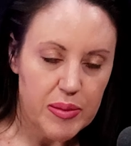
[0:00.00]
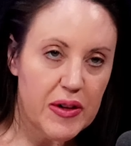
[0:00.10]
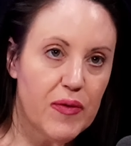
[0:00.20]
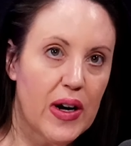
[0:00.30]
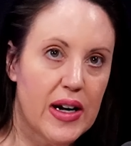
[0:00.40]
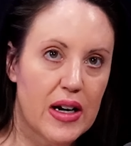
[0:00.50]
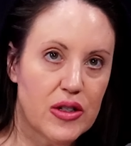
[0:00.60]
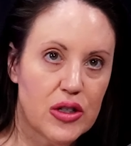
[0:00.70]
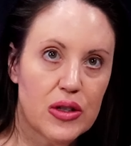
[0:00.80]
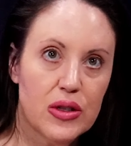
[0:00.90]
be
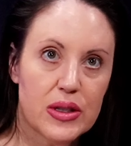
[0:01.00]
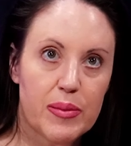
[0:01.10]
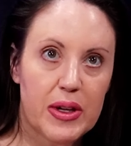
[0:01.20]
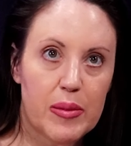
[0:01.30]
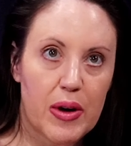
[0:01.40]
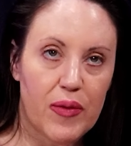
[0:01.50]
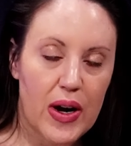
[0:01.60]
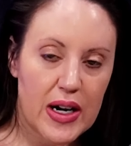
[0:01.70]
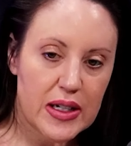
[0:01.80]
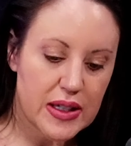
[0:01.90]
financial, something about
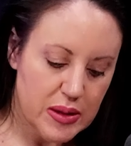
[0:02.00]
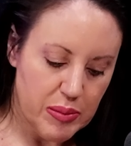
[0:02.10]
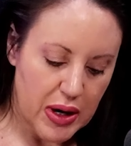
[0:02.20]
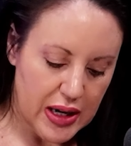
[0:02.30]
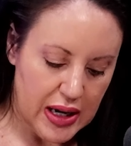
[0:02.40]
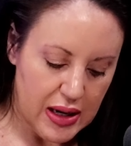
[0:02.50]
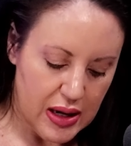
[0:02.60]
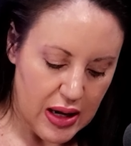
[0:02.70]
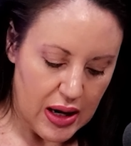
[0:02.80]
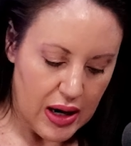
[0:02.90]
finances, money,
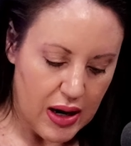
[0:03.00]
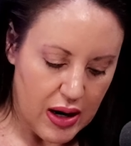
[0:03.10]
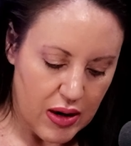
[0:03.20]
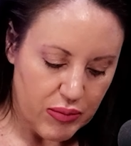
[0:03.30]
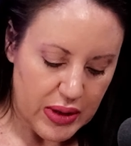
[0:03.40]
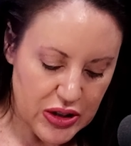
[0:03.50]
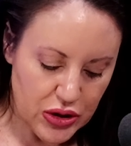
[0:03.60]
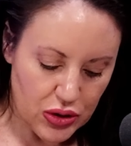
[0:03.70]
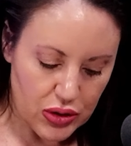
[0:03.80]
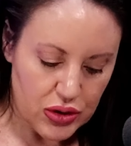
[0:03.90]
uh,
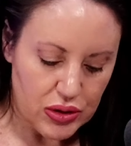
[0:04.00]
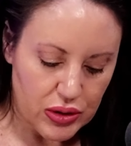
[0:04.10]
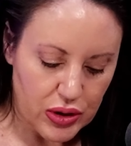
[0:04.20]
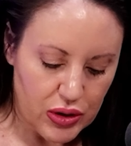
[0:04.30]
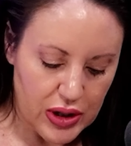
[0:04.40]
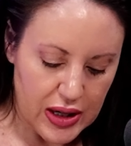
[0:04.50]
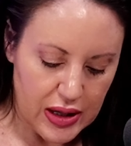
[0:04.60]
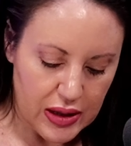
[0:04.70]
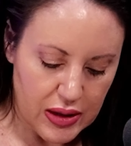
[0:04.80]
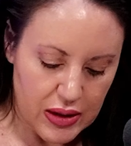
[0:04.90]
research,
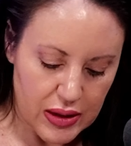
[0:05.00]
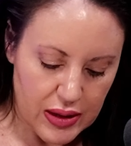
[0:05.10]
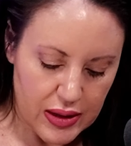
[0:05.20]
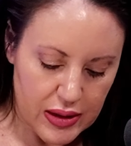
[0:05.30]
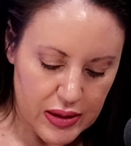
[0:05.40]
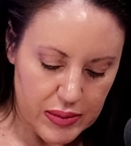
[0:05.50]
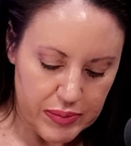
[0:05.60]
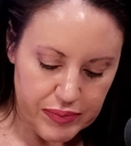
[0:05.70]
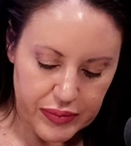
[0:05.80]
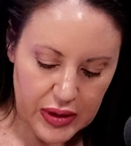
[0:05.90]
learning,
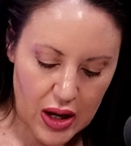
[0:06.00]
um,